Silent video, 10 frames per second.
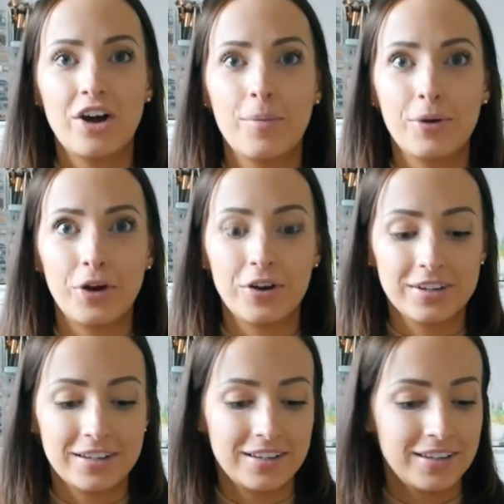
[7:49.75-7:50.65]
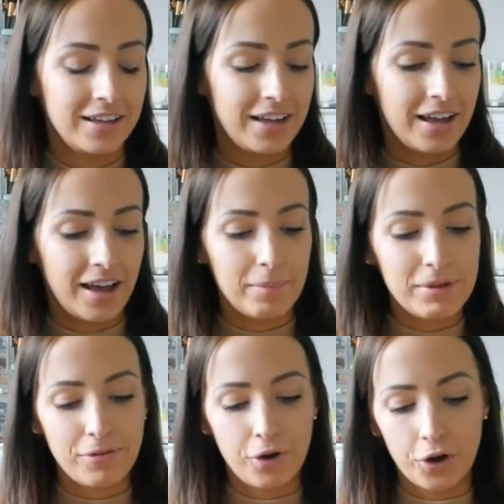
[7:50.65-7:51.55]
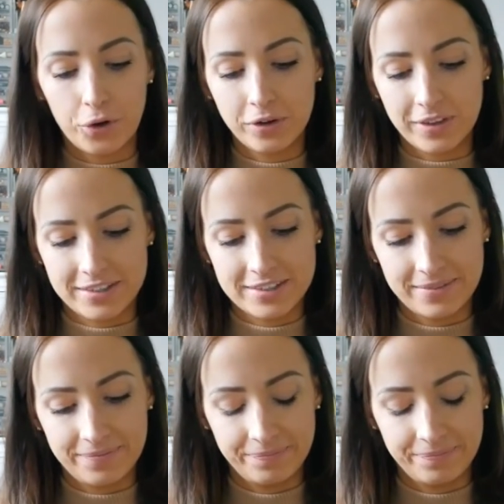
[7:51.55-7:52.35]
Oh my god, can't believe I've got all of this.